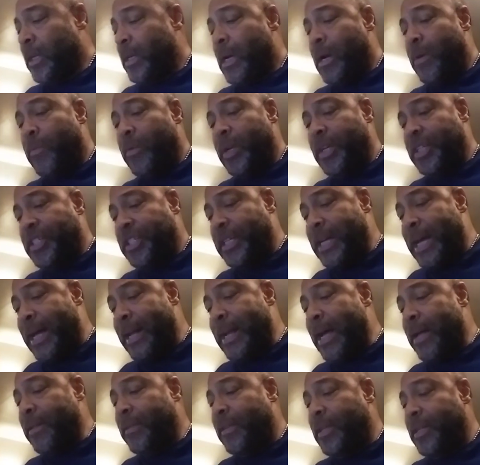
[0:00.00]
I want to shout
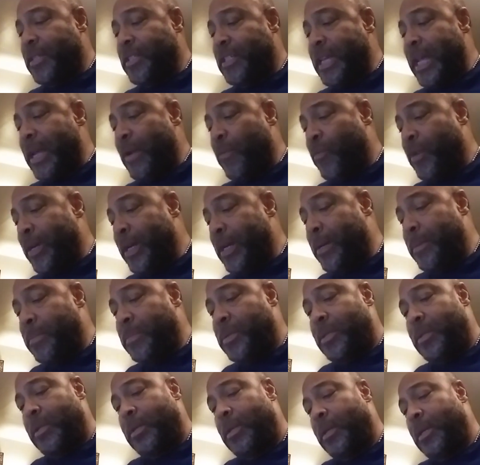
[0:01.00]
out to Jay
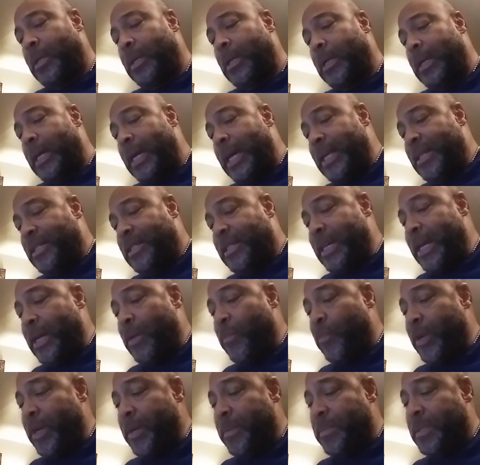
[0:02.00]
Williams at Jay
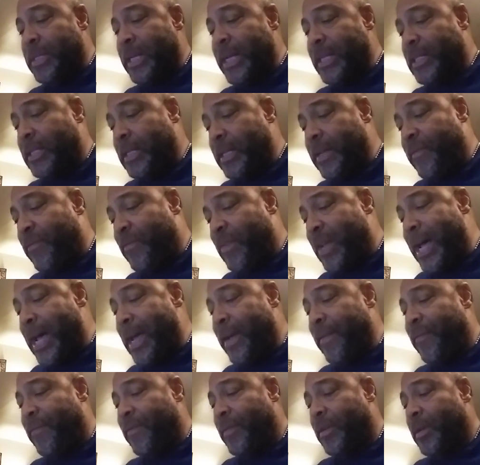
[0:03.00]
Williams Let's Live
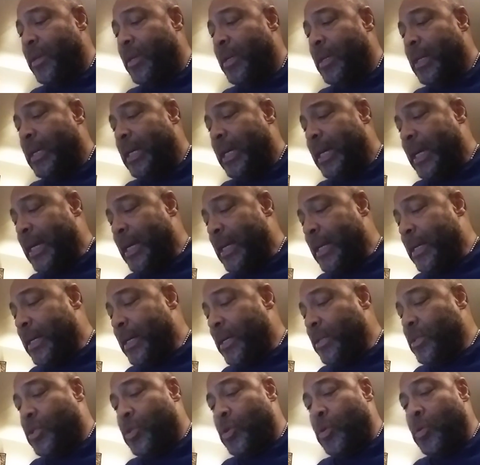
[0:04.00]
Life and
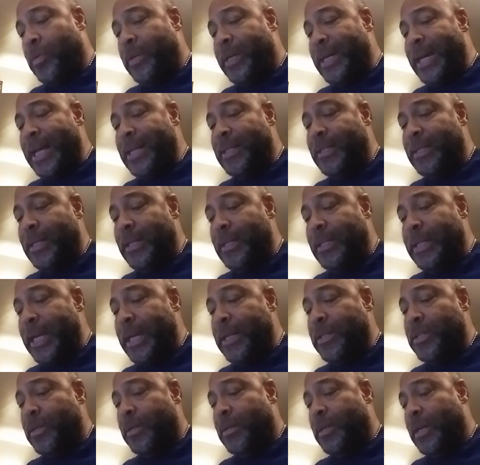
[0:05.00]
uh, Drew Guest at
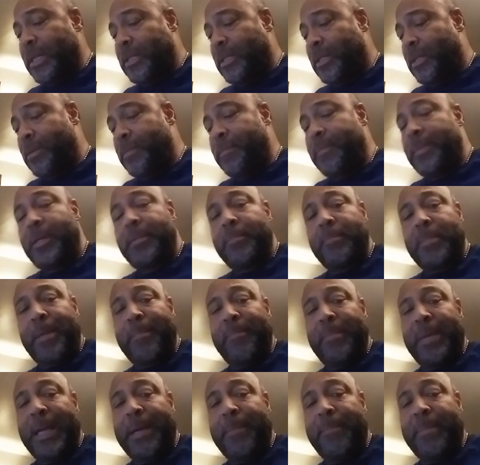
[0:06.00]
Danger Custom. My
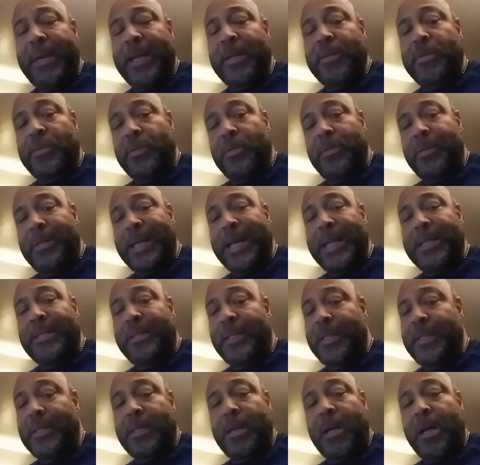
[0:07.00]
main man Drew
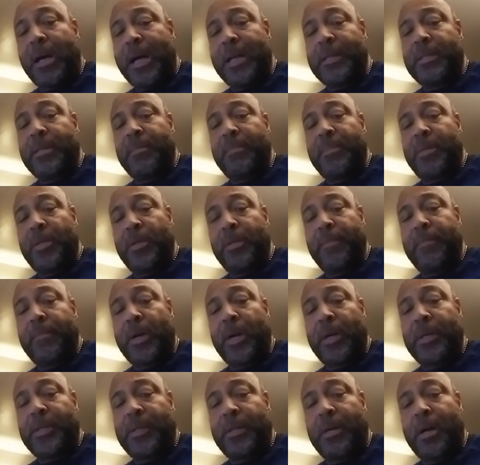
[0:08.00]
Guest, he's an awesome dude,
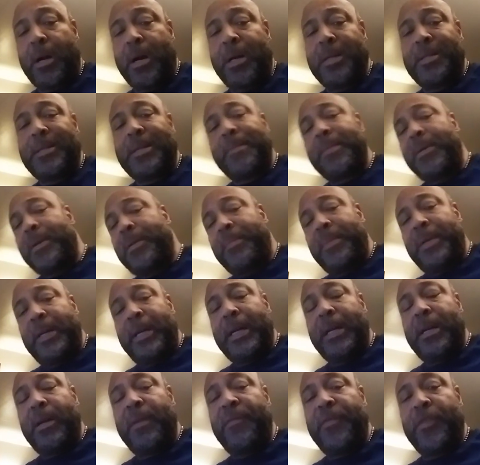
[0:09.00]
martial artist. I'm going to be
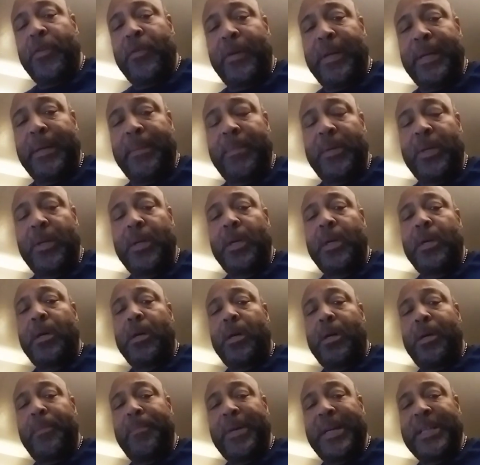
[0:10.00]
interviewing him
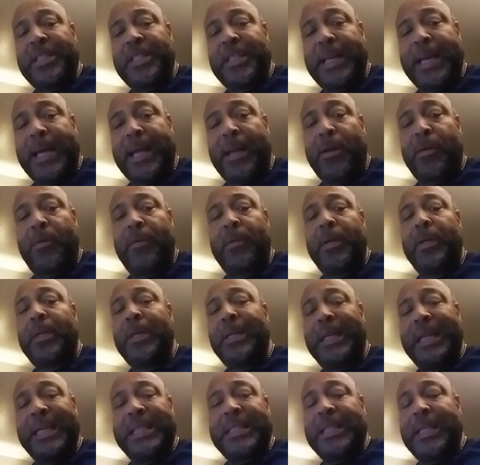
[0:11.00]
on my channel.
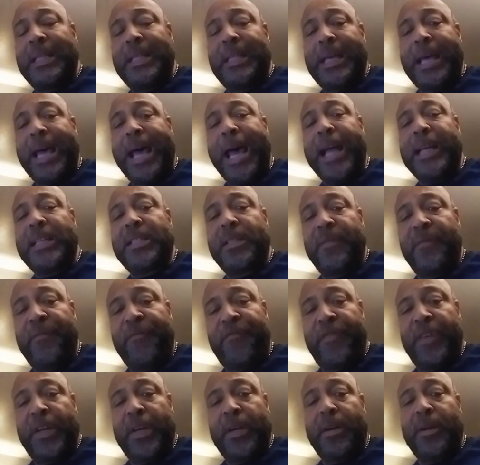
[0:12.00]
He's into action
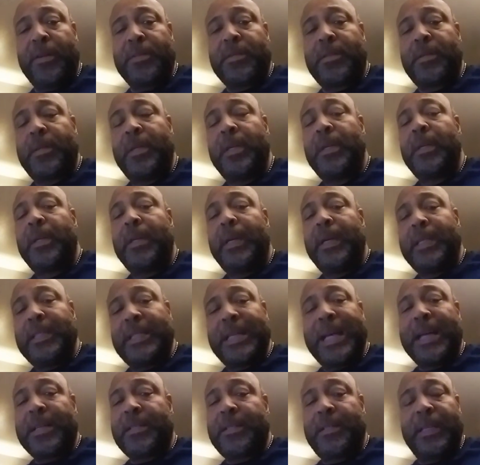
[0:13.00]
figures. He's
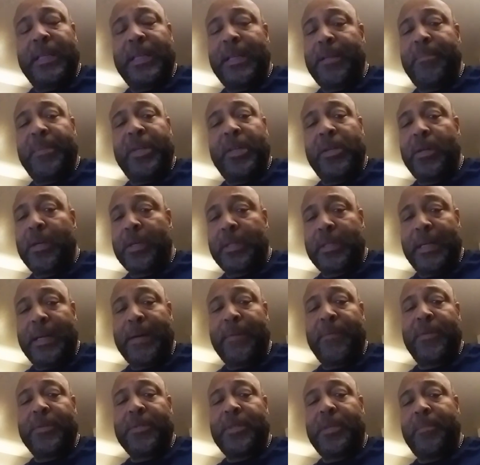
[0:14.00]
actually getting me hooked
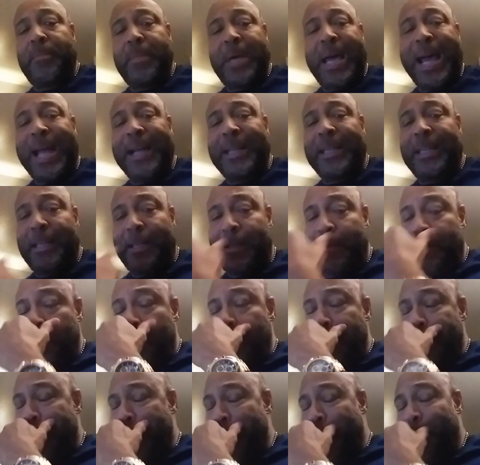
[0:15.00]
up with some acting,
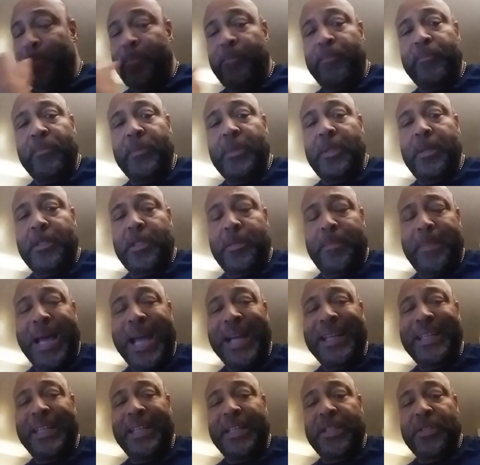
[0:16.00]
um, some
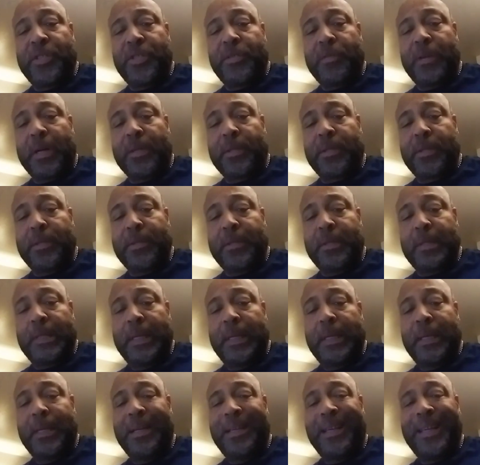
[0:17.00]
acting instructors
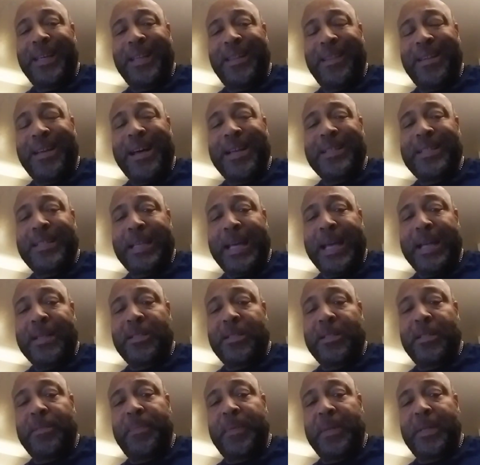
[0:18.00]
in Los
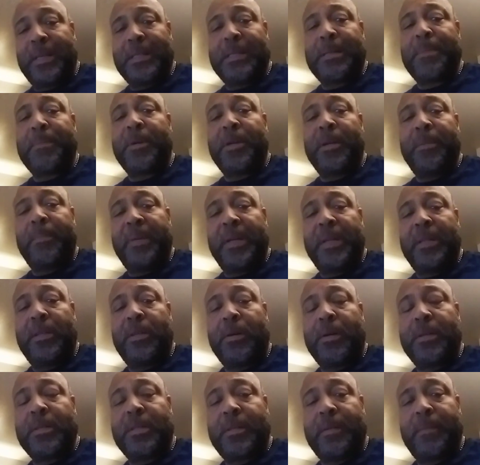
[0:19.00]
Angeles because I'm going to be
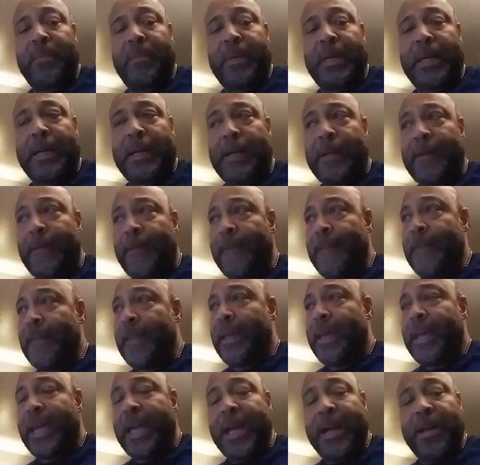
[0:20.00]
doing some. Uh,
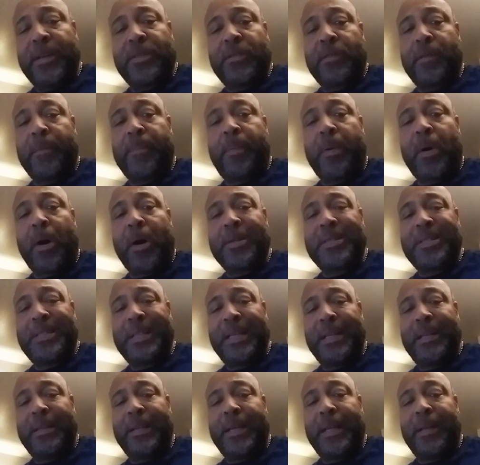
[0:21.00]
extra parts
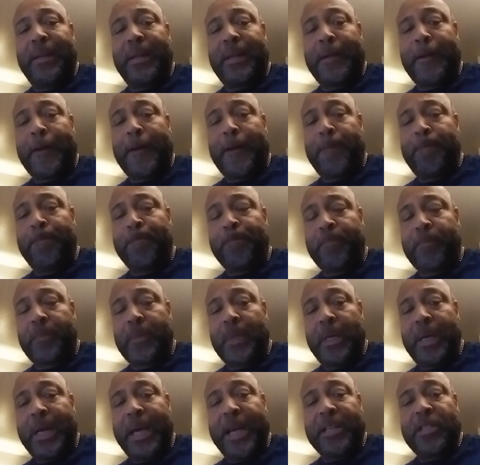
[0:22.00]
in in um,
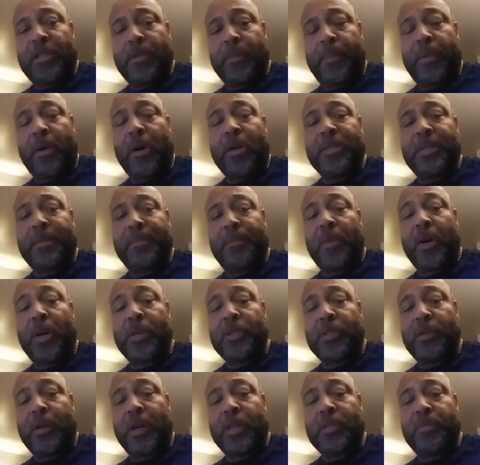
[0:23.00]
extra parts in
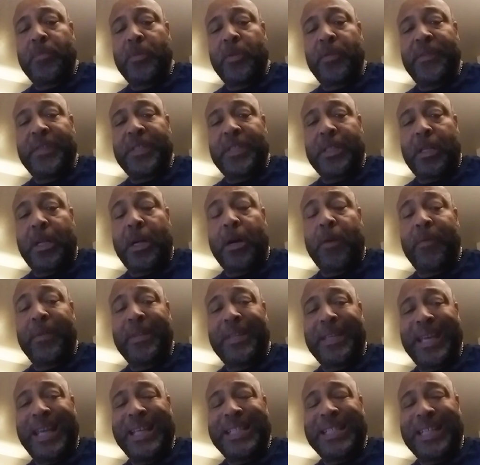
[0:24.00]
martial arts movies, along
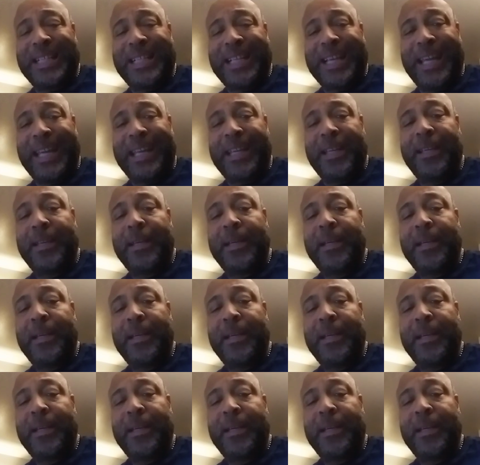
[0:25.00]
with Casey Lake.